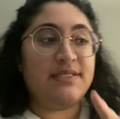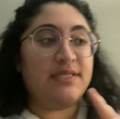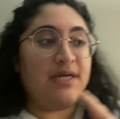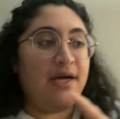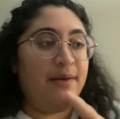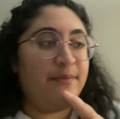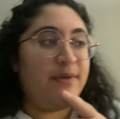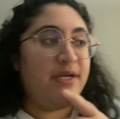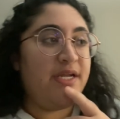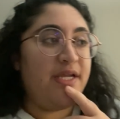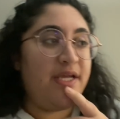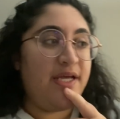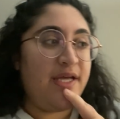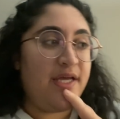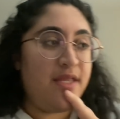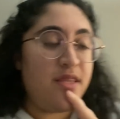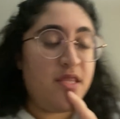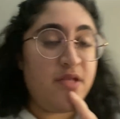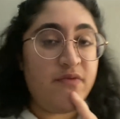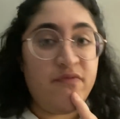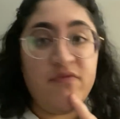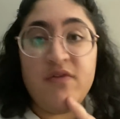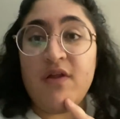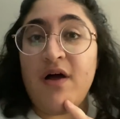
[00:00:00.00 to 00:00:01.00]
I'm gonna end the
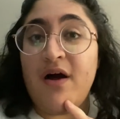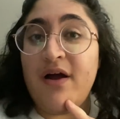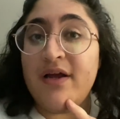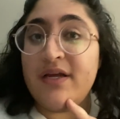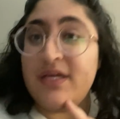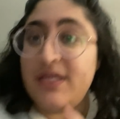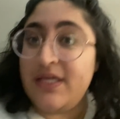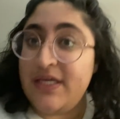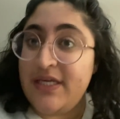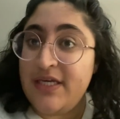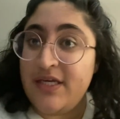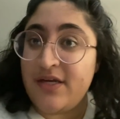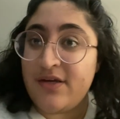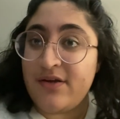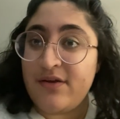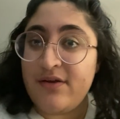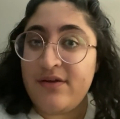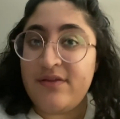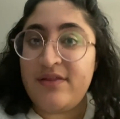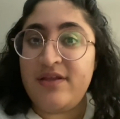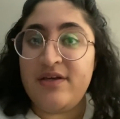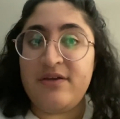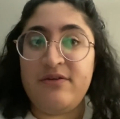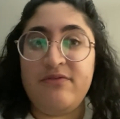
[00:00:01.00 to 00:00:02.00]
vlog here.
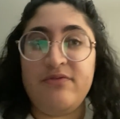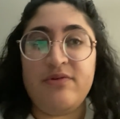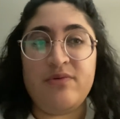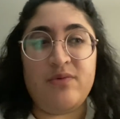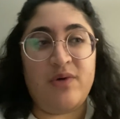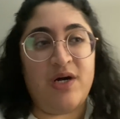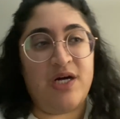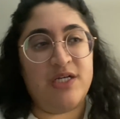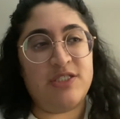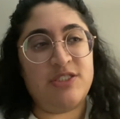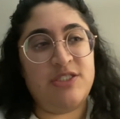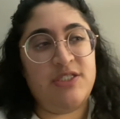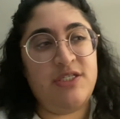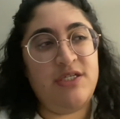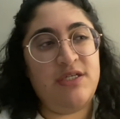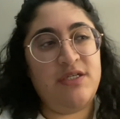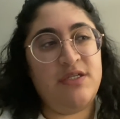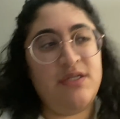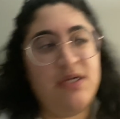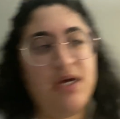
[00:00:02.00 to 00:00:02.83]
Thank you for watching.